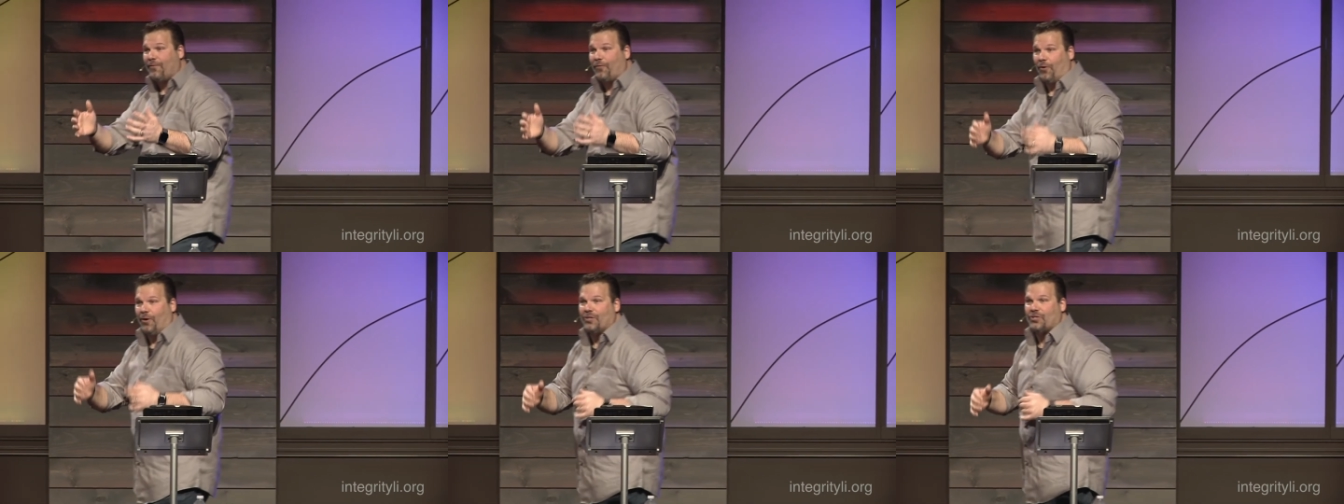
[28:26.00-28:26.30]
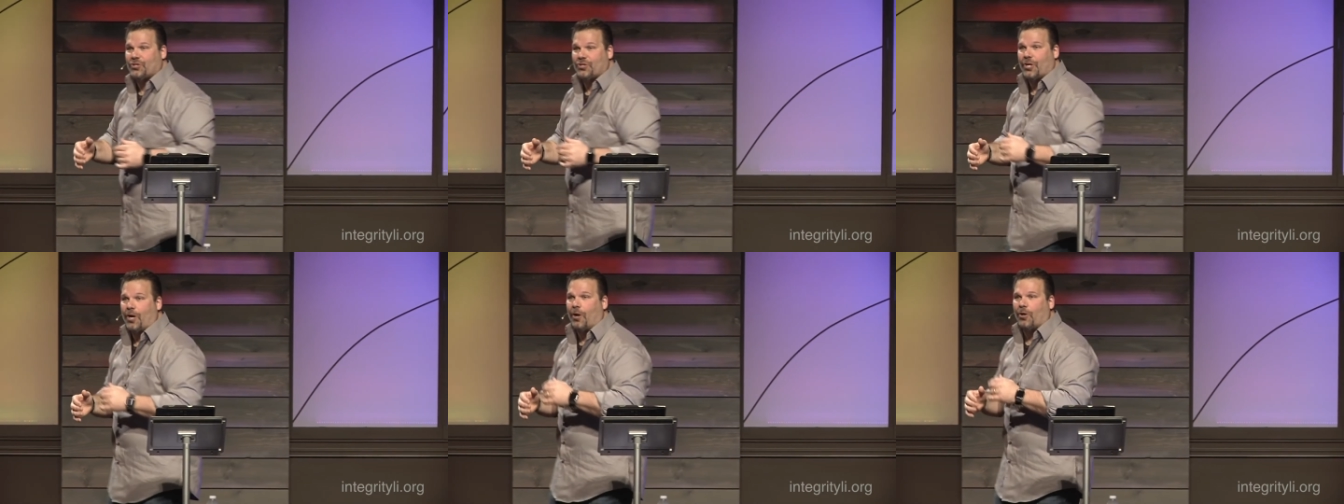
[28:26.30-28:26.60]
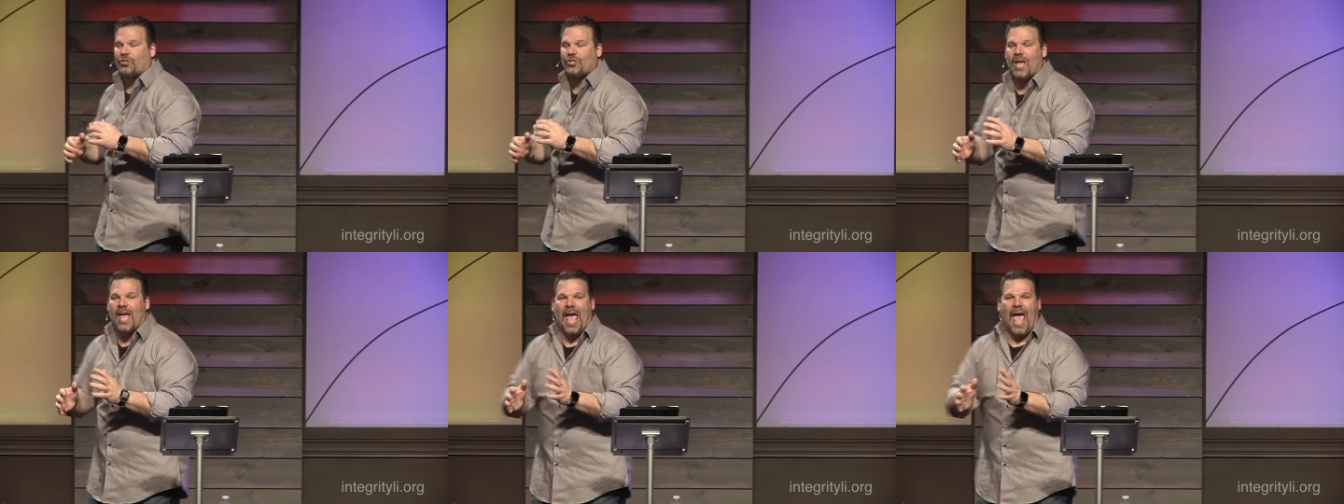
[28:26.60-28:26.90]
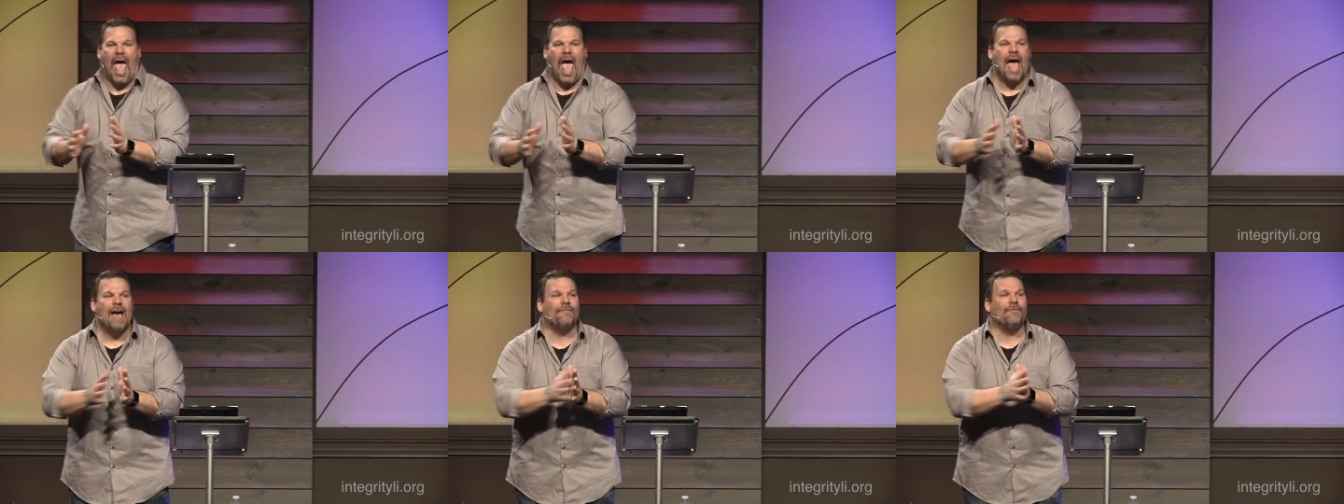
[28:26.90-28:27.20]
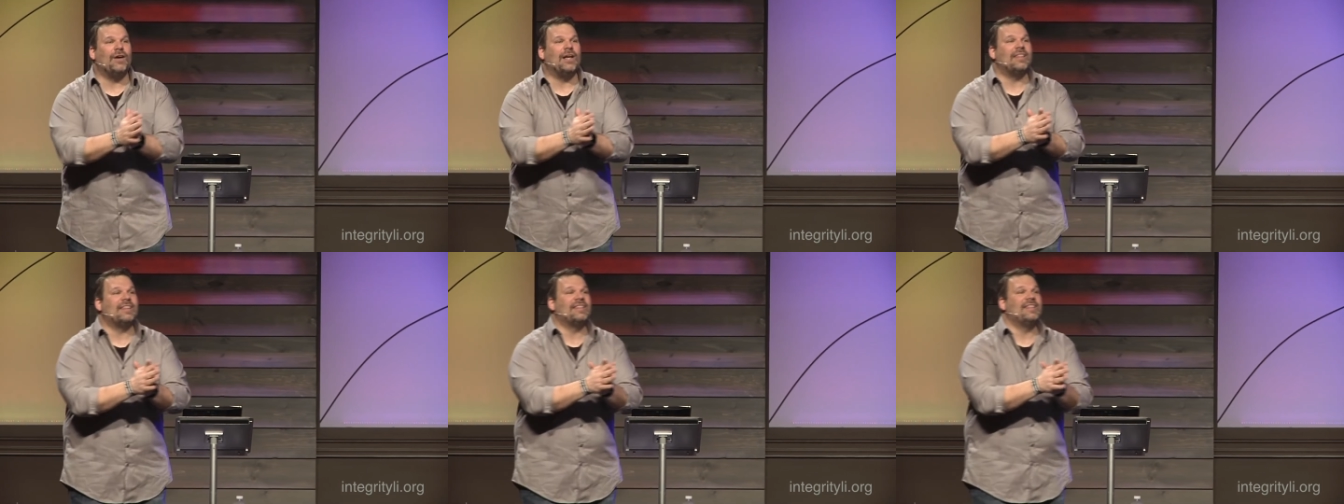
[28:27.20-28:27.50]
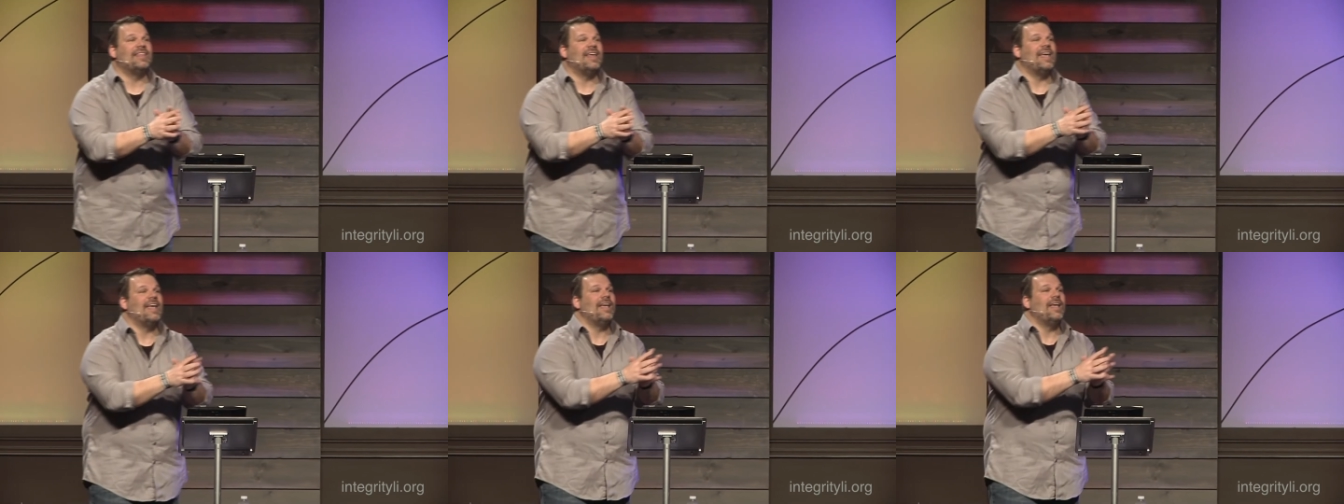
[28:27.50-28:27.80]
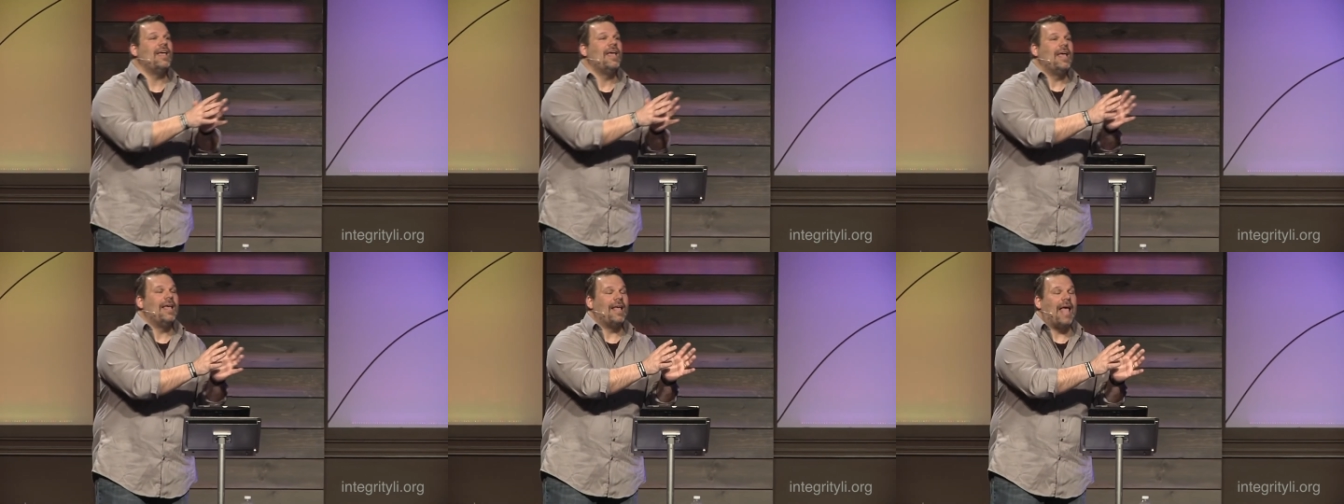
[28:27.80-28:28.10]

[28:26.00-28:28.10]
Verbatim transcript: for his church. Everything, eh,